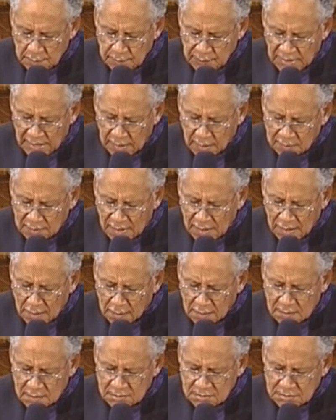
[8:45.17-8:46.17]
bowed
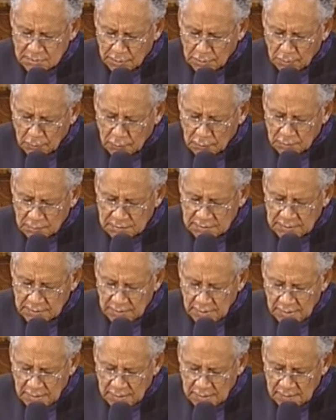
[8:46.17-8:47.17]
down in sorrow
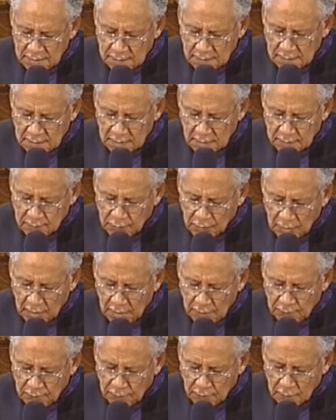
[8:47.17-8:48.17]
today. I
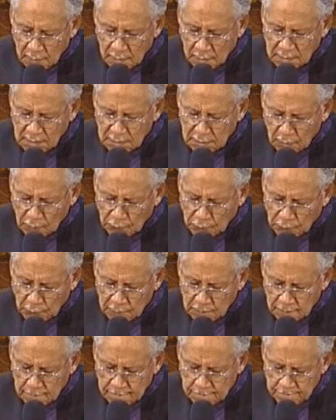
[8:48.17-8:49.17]
pray for their comfort.